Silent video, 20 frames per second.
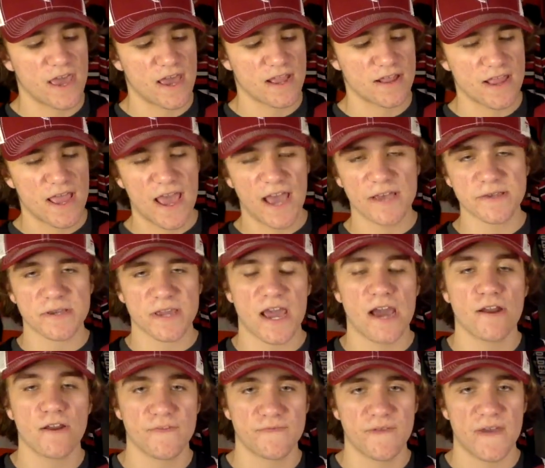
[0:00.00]
and as a
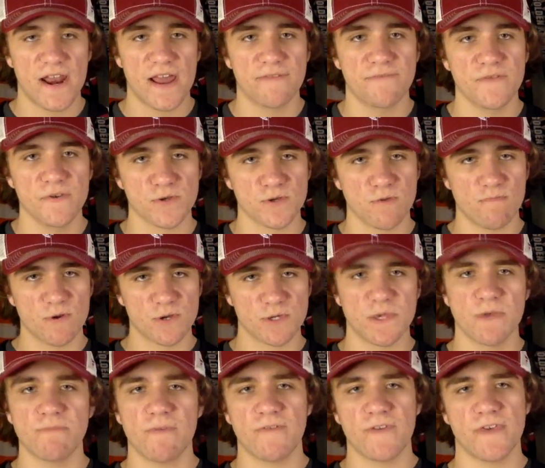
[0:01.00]
Coyotes fan, I feel so much
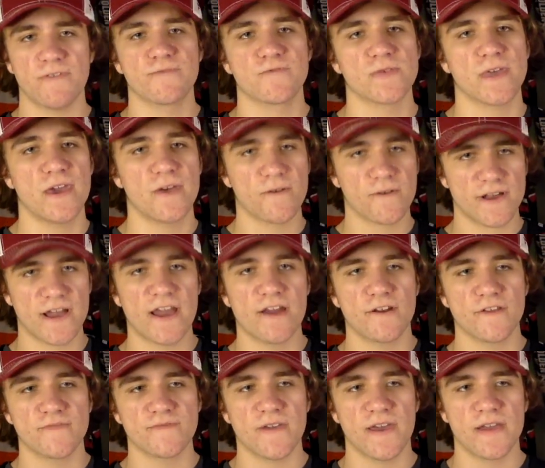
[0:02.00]
sympathy for the other
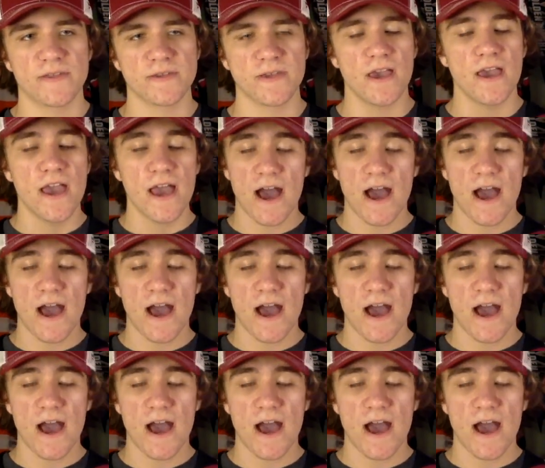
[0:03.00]
Coyotes fans.